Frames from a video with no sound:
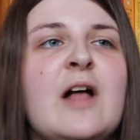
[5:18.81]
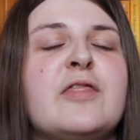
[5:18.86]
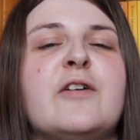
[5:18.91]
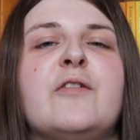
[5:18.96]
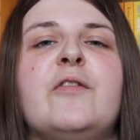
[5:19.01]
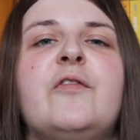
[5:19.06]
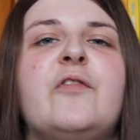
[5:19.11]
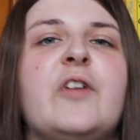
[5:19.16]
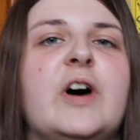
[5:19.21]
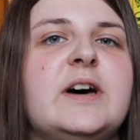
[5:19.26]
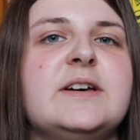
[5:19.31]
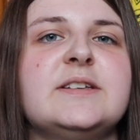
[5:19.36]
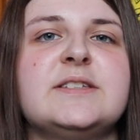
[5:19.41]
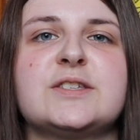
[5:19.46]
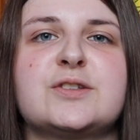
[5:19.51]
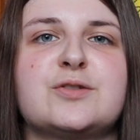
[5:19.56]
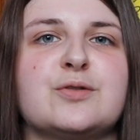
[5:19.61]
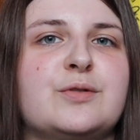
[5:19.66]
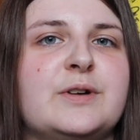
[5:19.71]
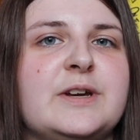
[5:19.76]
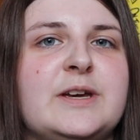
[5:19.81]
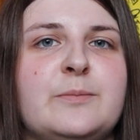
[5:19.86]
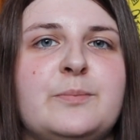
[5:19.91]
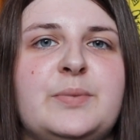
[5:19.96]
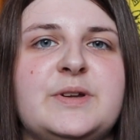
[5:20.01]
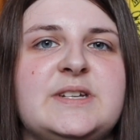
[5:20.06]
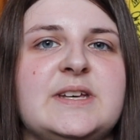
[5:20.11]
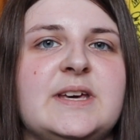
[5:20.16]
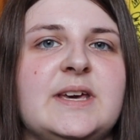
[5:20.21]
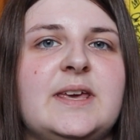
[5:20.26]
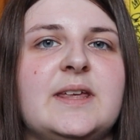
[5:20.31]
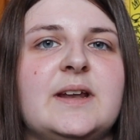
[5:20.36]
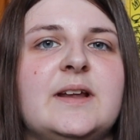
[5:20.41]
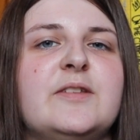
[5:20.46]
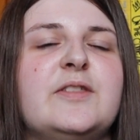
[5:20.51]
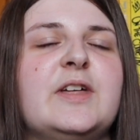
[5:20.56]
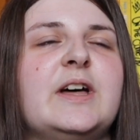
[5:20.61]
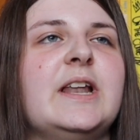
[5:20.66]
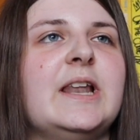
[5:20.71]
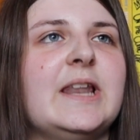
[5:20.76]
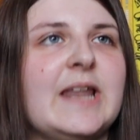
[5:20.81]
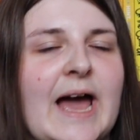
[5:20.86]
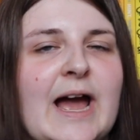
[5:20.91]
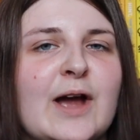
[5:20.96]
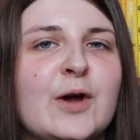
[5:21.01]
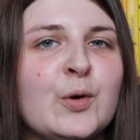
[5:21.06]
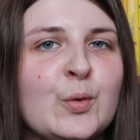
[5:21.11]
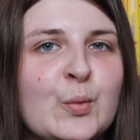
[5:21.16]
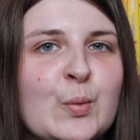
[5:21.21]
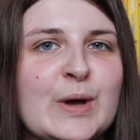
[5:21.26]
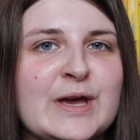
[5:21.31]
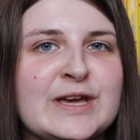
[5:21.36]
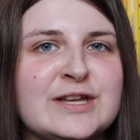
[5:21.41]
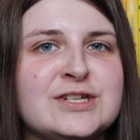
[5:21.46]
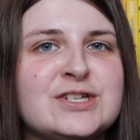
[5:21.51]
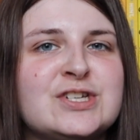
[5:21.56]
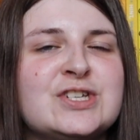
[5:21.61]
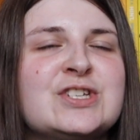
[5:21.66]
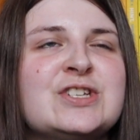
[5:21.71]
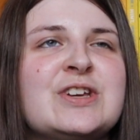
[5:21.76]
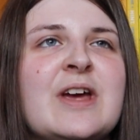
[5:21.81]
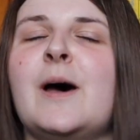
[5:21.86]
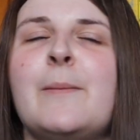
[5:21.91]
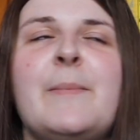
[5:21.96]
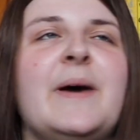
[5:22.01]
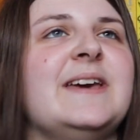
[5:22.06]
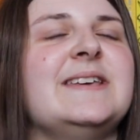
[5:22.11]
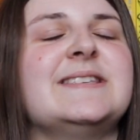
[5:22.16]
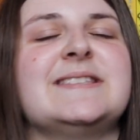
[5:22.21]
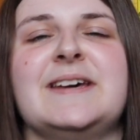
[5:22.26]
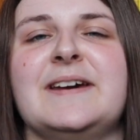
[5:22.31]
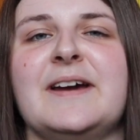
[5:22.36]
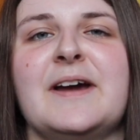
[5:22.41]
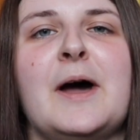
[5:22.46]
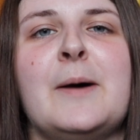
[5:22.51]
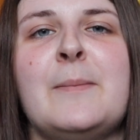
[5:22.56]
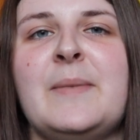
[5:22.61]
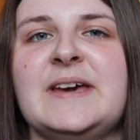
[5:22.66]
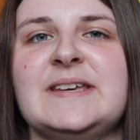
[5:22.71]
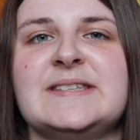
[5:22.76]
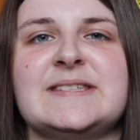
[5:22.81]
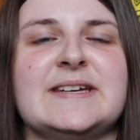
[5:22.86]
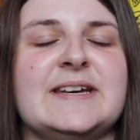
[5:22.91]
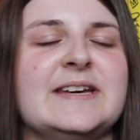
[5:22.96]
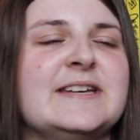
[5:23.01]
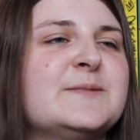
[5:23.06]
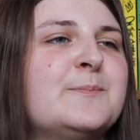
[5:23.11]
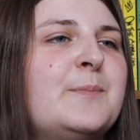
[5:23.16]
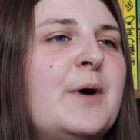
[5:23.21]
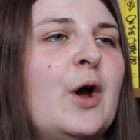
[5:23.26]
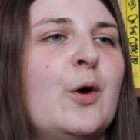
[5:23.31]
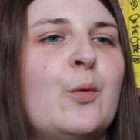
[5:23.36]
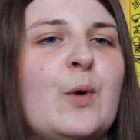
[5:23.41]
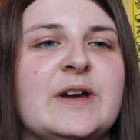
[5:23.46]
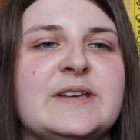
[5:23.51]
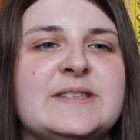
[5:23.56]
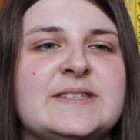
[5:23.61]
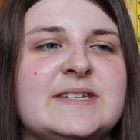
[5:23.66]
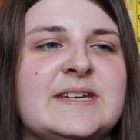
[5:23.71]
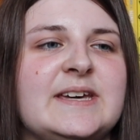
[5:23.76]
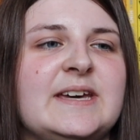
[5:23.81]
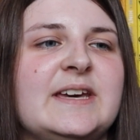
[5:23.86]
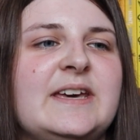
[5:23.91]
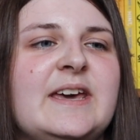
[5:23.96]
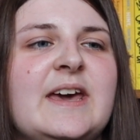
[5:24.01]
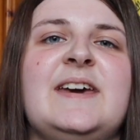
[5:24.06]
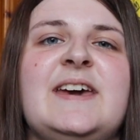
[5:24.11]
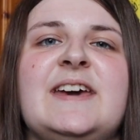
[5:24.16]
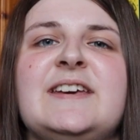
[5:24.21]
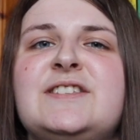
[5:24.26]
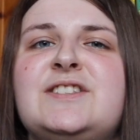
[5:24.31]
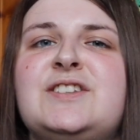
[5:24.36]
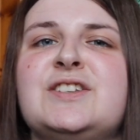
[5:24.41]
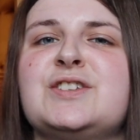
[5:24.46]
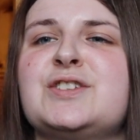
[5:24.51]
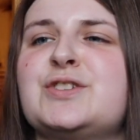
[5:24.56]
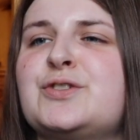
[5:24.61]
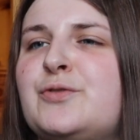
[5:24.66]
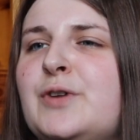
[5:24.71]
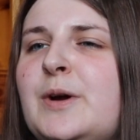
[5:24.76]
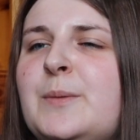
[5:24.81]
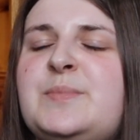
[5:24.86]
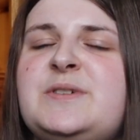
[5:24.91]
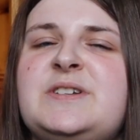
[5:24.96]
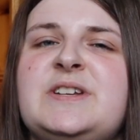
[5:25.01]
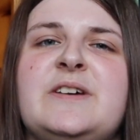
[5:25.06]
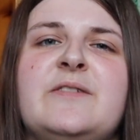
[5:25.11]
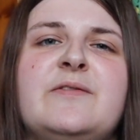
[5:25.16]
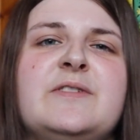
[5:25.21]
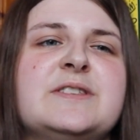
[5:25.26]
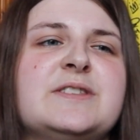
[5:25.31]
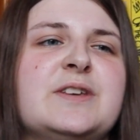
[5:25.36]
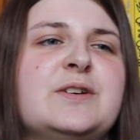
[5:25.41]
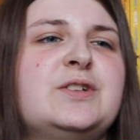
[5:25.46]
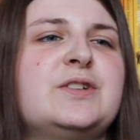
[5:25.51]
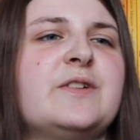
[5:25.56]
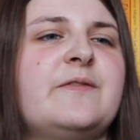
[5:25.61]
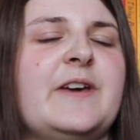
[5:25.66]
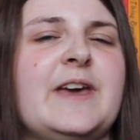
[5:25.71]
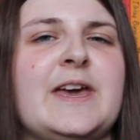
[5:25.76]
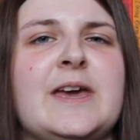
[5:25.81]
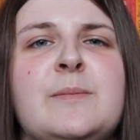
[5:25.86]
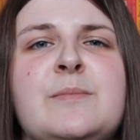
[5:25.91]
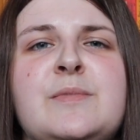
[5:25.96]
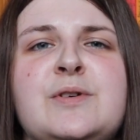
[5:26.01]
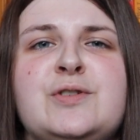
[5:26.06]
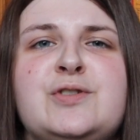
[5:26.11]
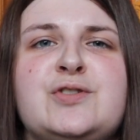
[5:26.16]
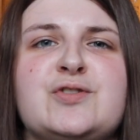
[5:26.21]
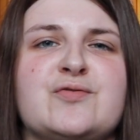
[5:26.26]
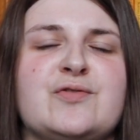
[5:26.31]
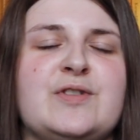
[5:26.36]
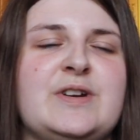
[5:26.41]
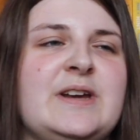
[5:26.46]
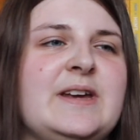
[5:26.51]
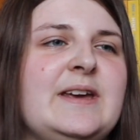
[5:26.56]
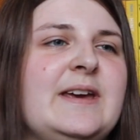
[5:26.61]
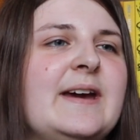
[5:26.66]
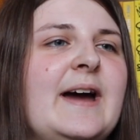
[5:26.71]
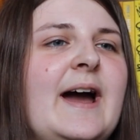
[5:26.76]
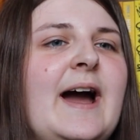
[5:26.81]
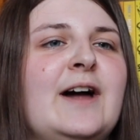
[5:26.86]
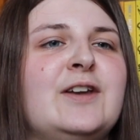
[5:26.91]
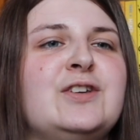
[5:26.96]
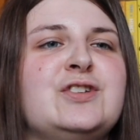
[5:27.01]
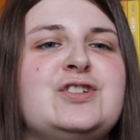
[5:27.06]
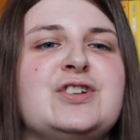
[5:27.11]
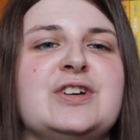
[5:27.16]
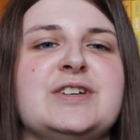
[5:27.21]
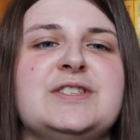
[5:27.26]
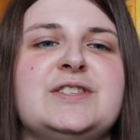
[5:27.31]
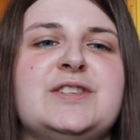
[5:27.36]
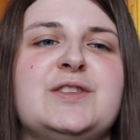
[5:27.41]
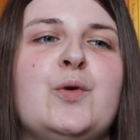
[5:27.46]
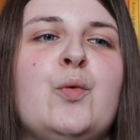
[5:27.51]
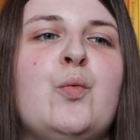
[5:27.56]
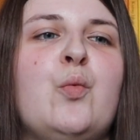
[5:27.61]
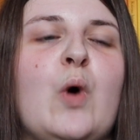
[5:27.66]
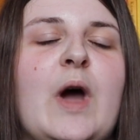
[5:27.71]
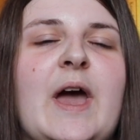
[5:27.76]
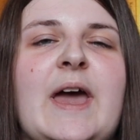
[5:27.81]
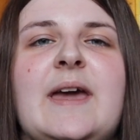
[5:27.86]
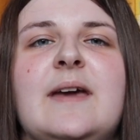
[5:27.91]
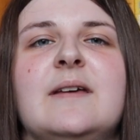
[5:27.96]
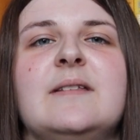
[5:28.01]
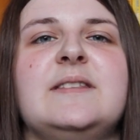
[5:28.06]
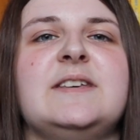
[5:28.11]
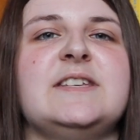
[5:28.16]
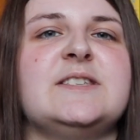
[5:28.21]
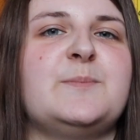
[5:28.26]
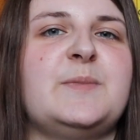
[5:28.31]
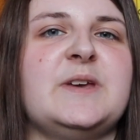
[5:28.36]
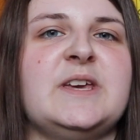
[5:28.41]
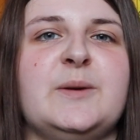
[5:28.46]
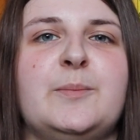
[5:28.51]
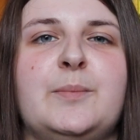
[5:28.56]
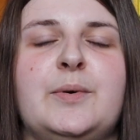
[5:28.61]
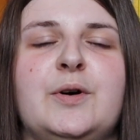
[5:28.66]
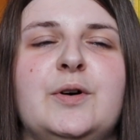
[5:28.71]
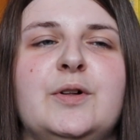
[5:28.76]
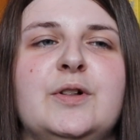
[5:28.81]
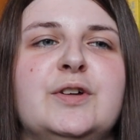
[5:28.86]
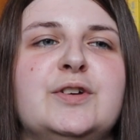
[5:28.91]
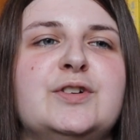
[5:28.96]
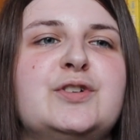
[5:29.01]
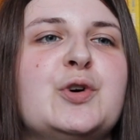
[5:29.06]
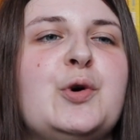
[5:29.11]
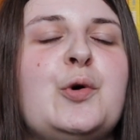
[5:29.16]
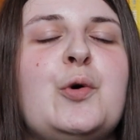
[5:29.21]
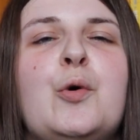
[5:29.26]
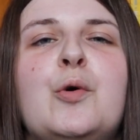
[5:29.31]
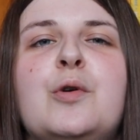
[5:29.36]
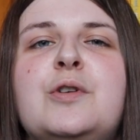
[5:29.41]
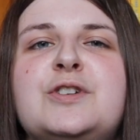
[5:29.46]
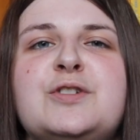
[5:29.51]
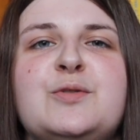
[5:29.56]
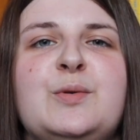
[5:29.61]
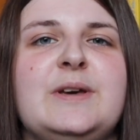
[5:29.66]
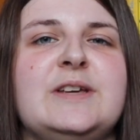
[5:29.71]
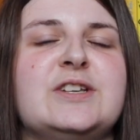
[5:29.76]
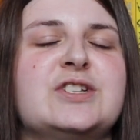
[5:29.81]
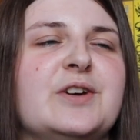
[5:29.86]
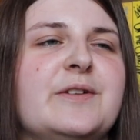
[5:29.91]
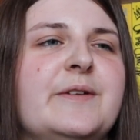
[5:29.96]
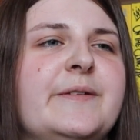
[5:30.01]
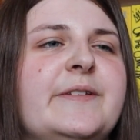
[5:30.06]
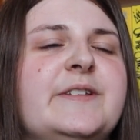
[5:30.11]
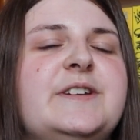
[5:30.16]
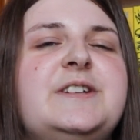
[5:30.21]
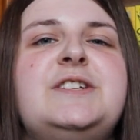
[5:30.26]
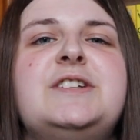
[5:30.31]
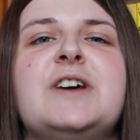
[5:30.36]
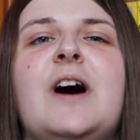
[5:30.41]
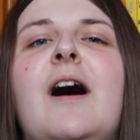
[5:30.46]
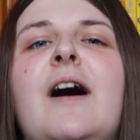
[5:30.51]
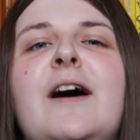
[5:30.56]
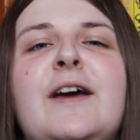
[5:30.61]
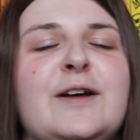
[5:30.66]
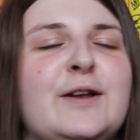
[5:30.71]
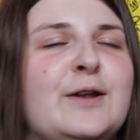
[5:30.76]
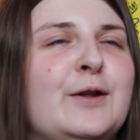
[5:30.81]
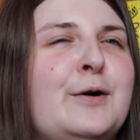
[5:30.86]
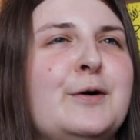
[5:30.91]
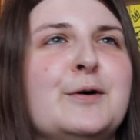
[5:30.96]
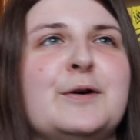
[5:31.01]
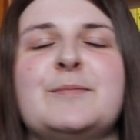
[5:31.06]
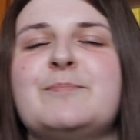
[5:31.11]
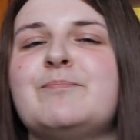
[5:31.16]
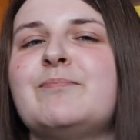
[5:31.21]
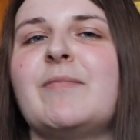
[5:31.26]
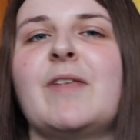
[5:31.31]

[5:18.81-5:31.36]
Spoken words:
The first story in particular, the language, amazing, amazing. It's poetic, it's descriptive, there's loads of imagery, and just the way that these people talk to each other, the dialogue.